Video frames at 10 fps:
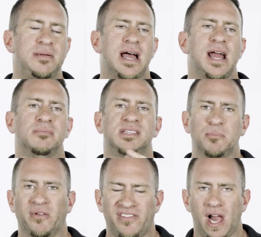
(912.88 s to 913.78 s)
I'm
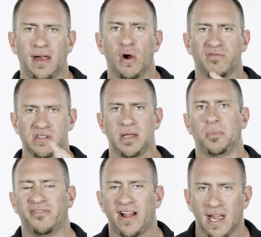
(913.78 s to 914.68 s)

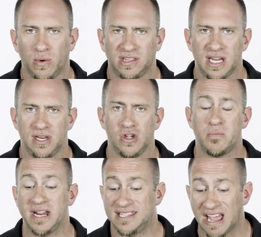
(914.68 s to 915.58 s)
oversimplifying what they do,
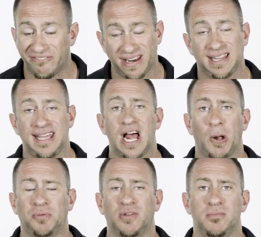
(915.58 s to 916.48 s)
but it definitely
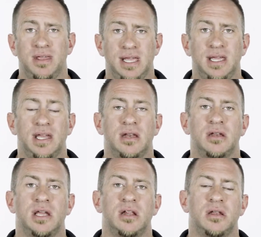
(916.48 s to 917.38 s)
helped me
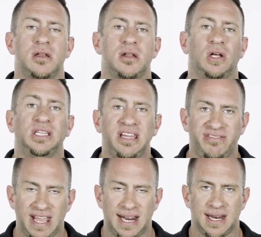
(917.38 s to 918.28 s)
and
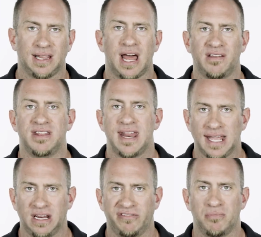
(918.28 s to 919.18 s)
alleviated a lot of the
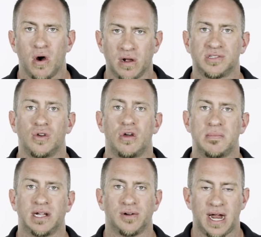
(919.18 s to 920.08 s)
negative marks on
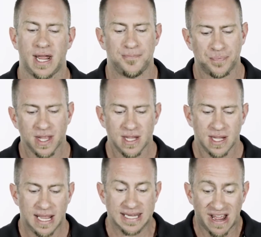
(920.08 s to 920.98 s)
my credit.
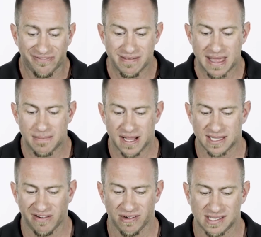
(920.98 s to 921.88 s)
And definitely made a big
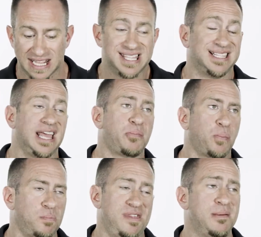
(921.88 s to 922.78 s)
difference. I think
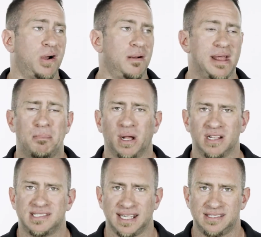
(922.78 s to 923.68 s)
they brought me up a
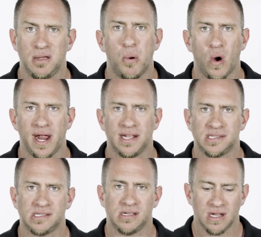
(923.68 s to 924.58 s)
good 60
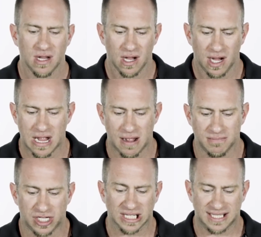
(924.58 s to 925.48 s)
points,
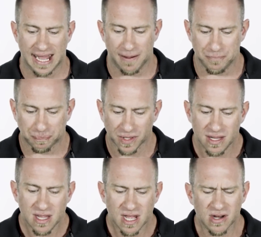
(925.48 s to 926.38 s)
just them.
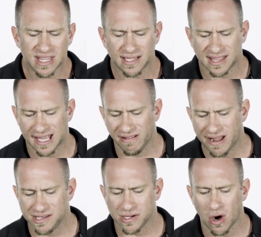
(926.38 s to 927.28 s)
Another thing to think
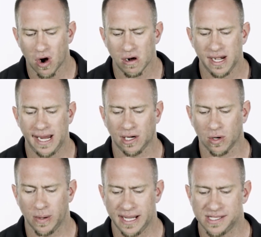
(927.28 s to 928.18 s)
about is hard
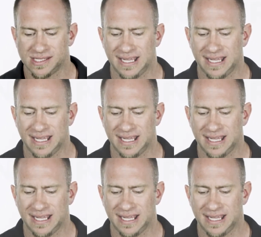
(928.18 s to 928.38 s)
inquiries.